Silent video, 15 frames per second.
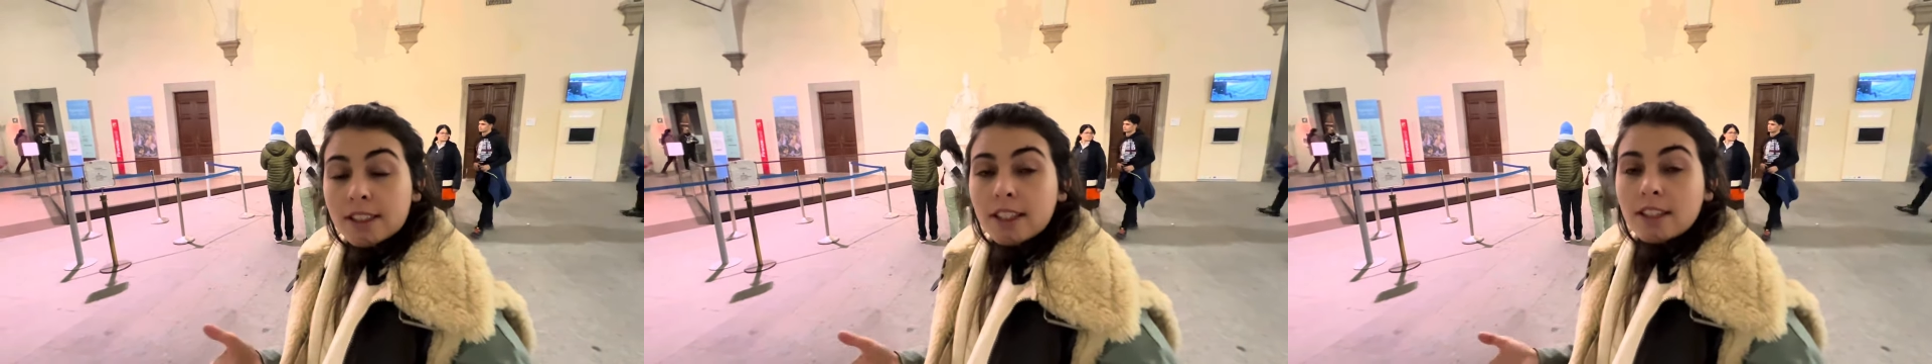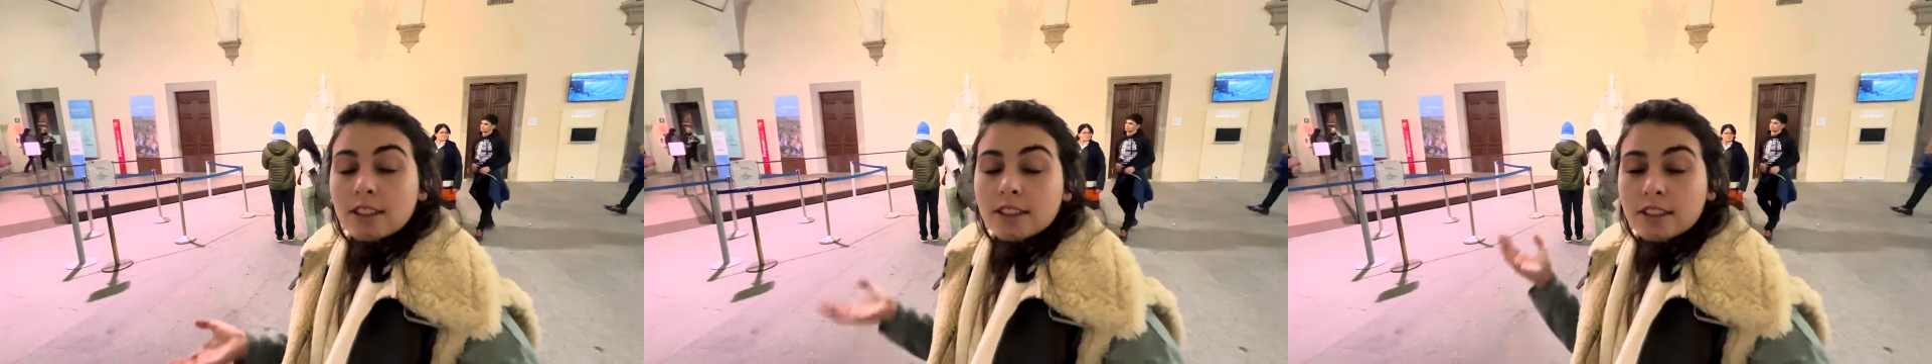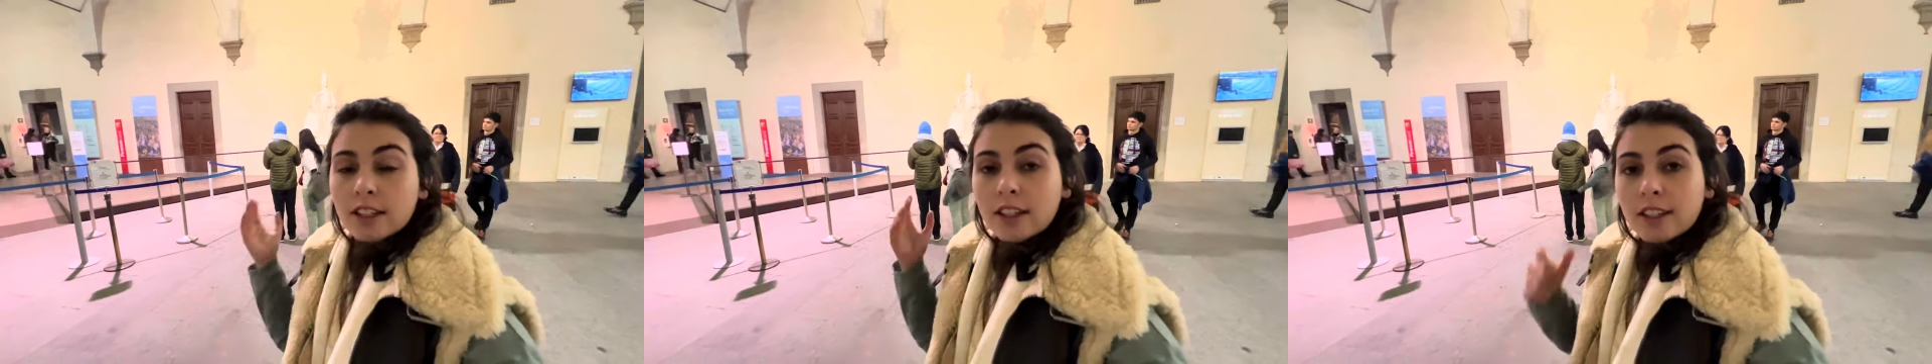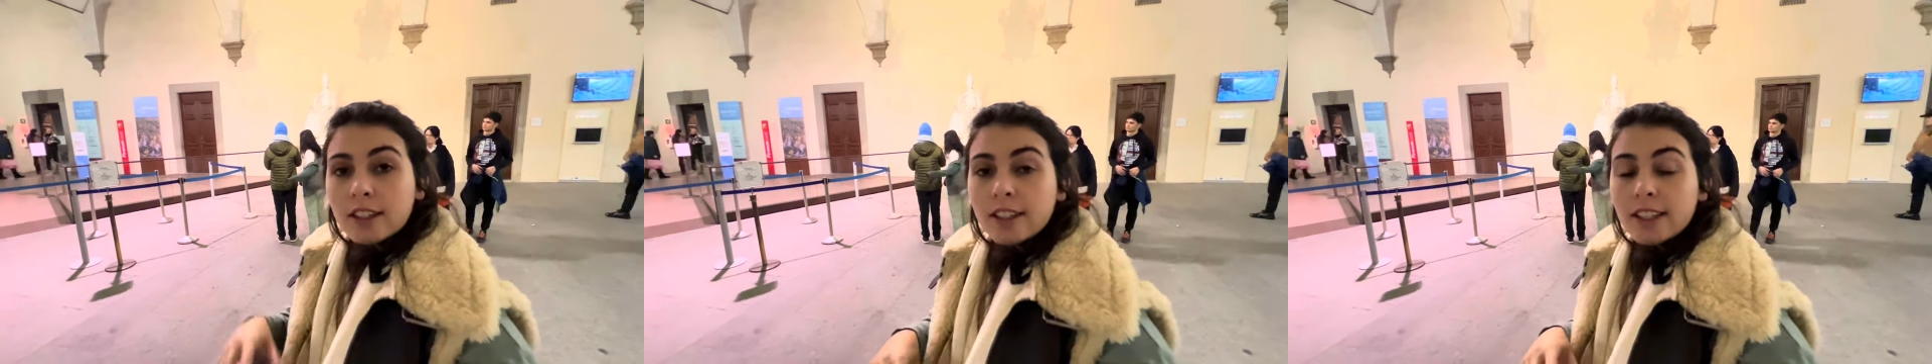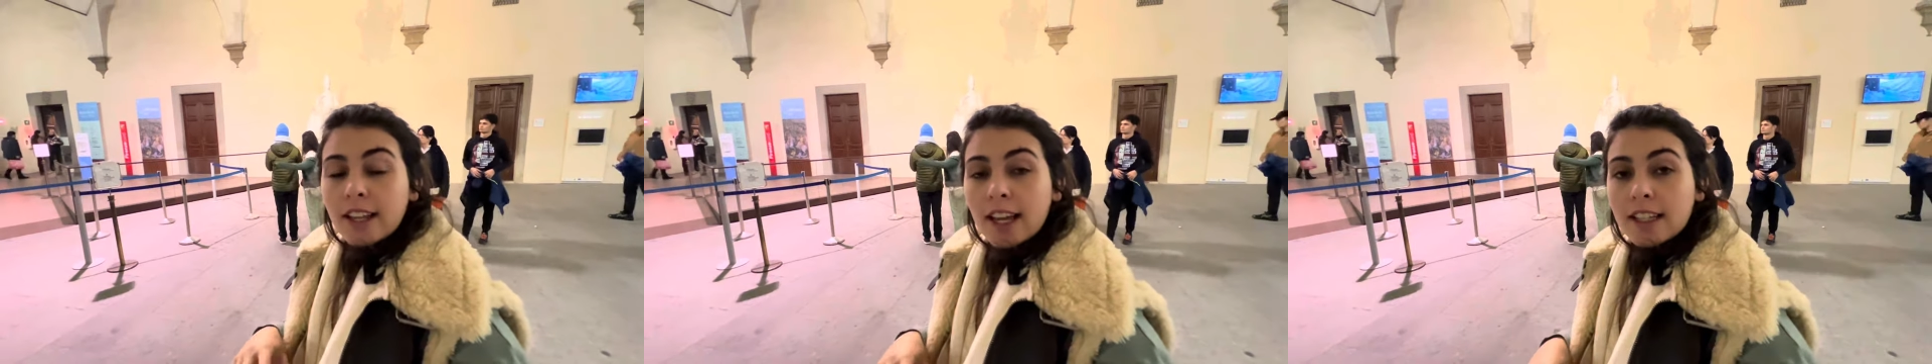They
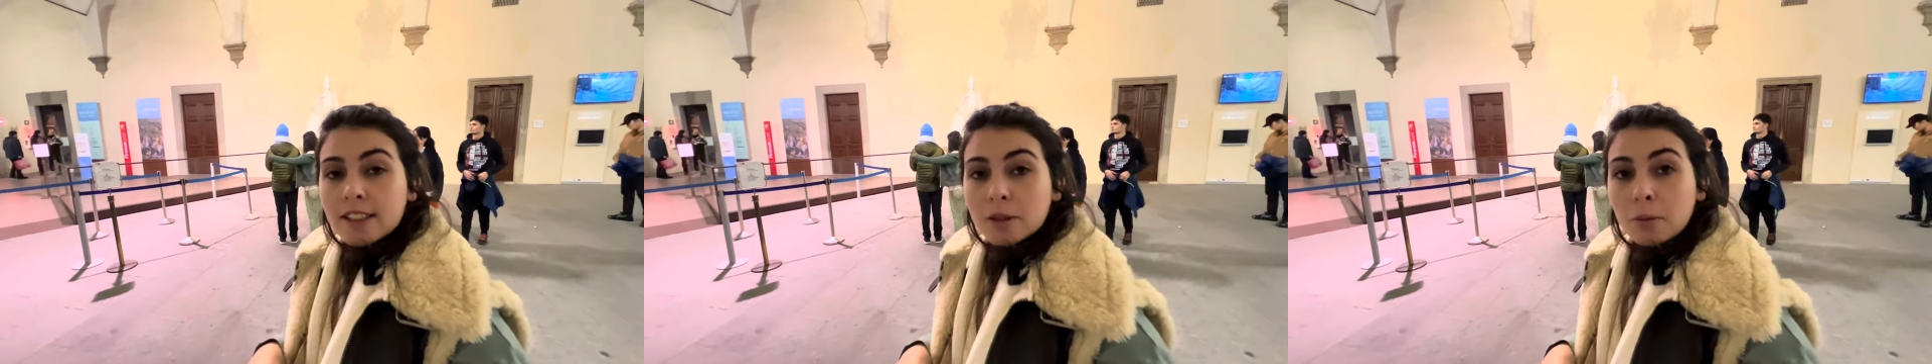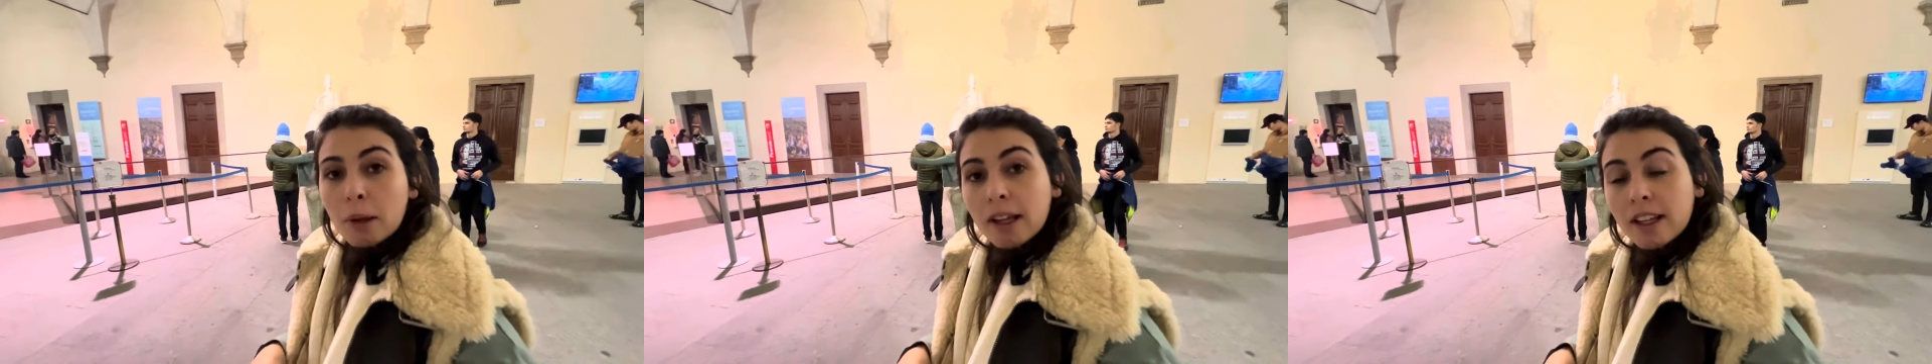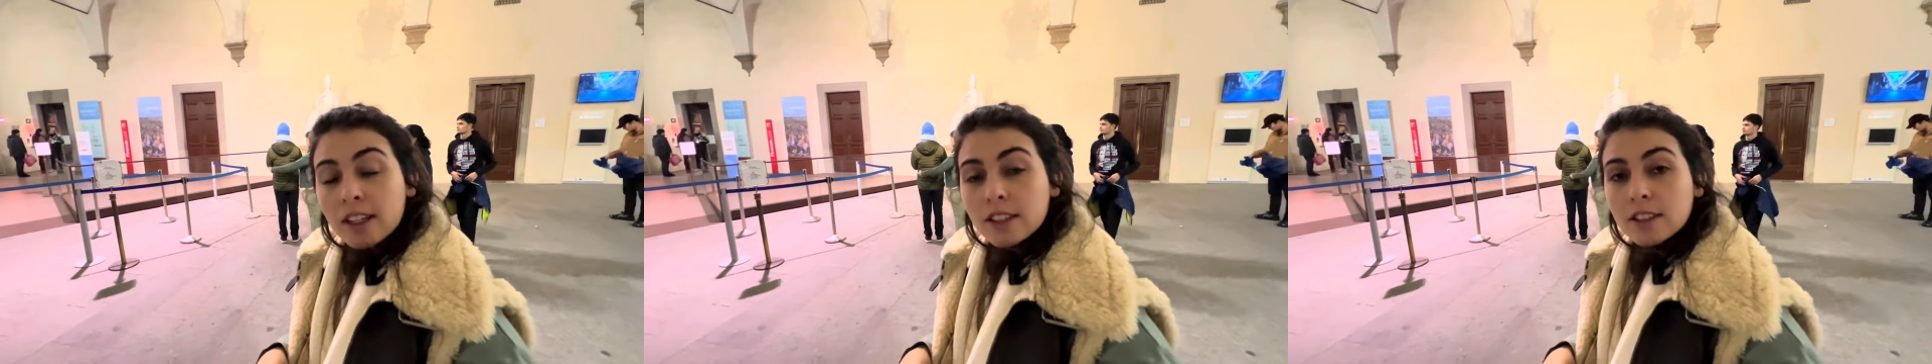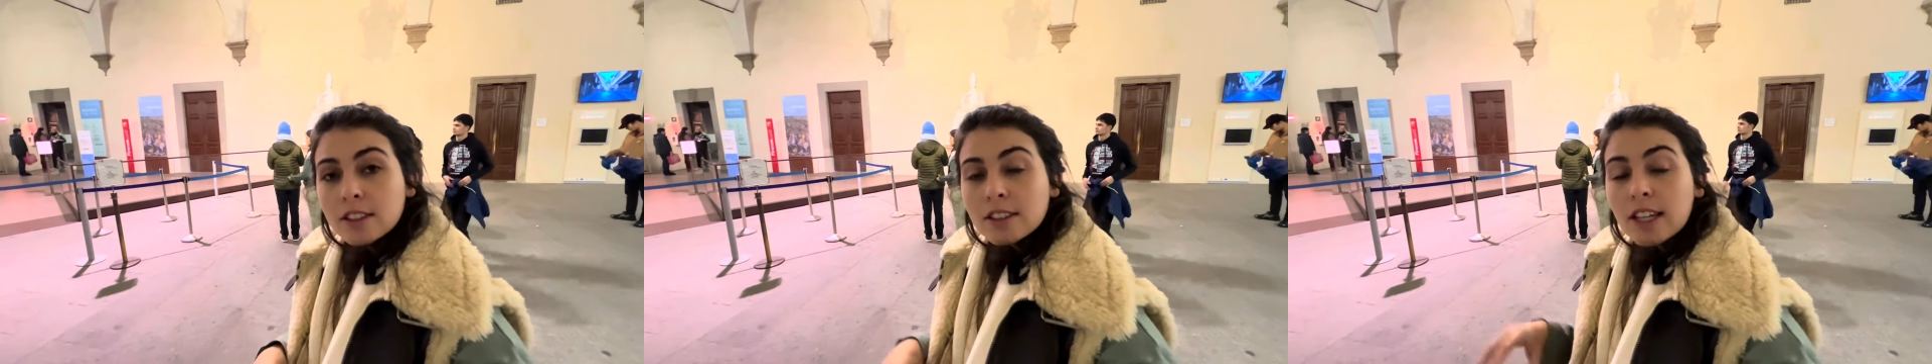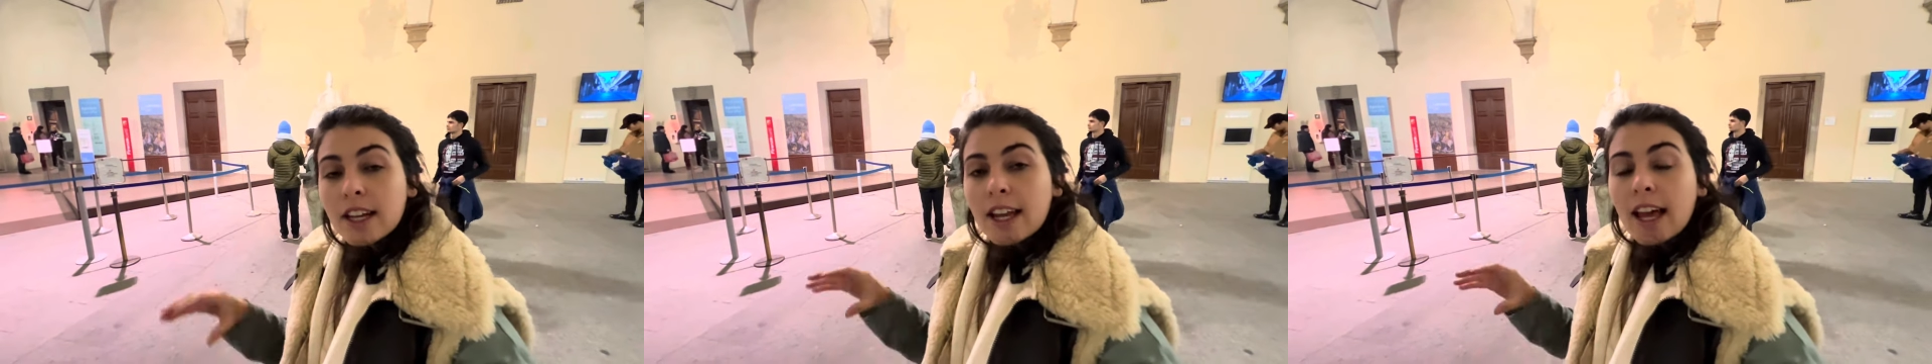started as bankers